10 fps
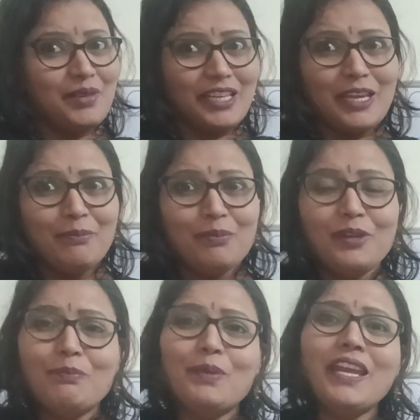
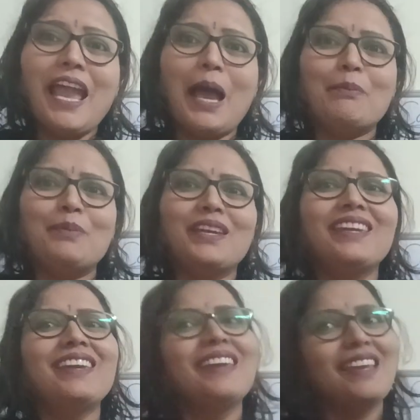be happy,
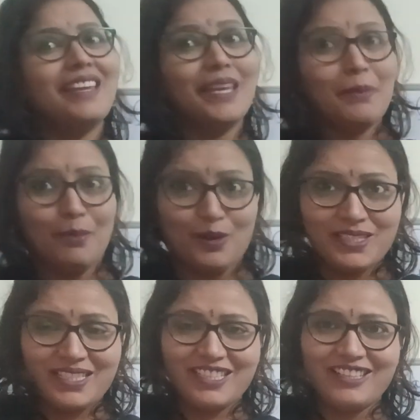keep on
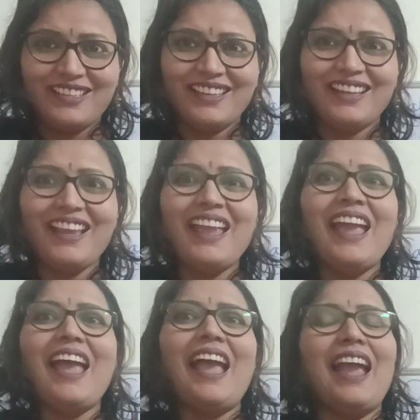studying,
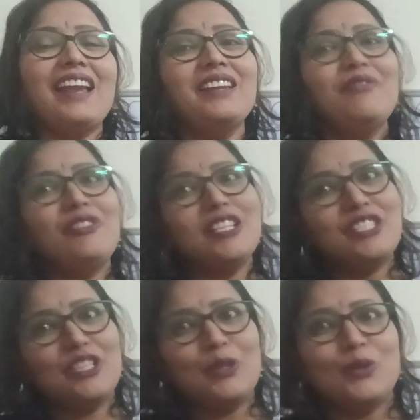and we'll
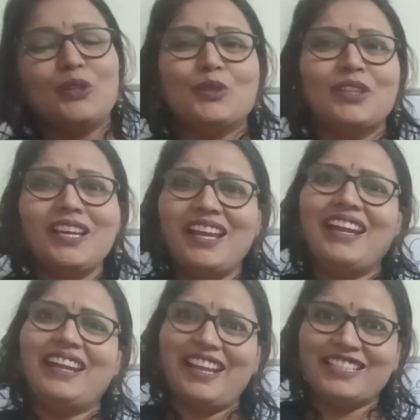see you into the
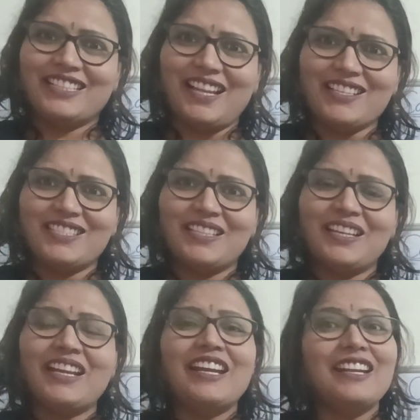next class.
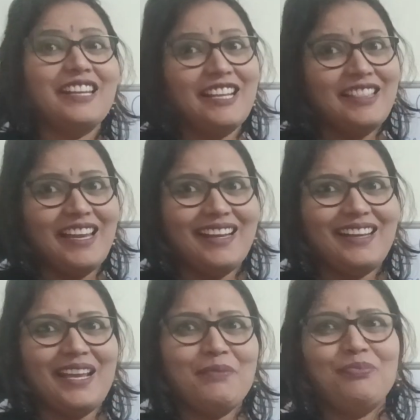Till that
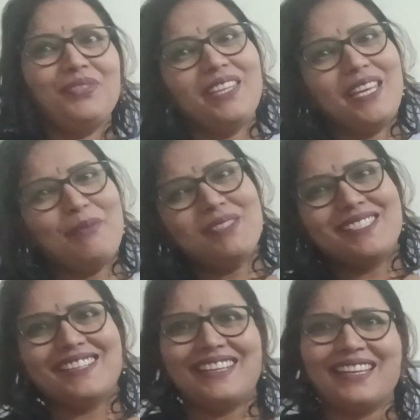time, keep
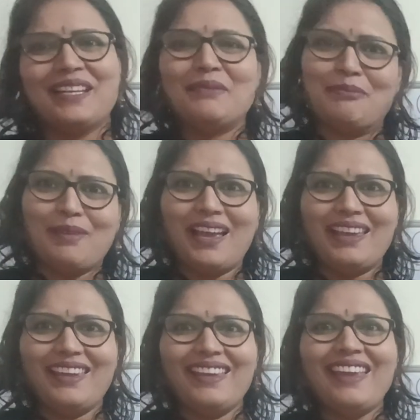studying.
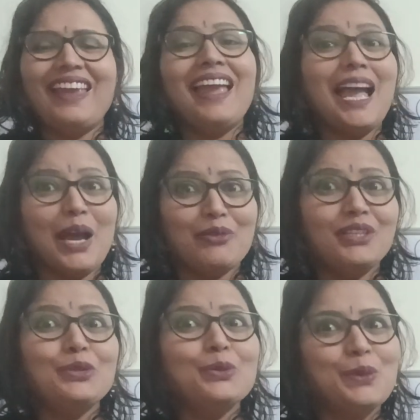Bye. Have a
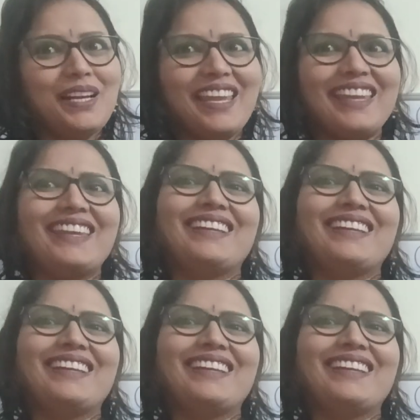good day.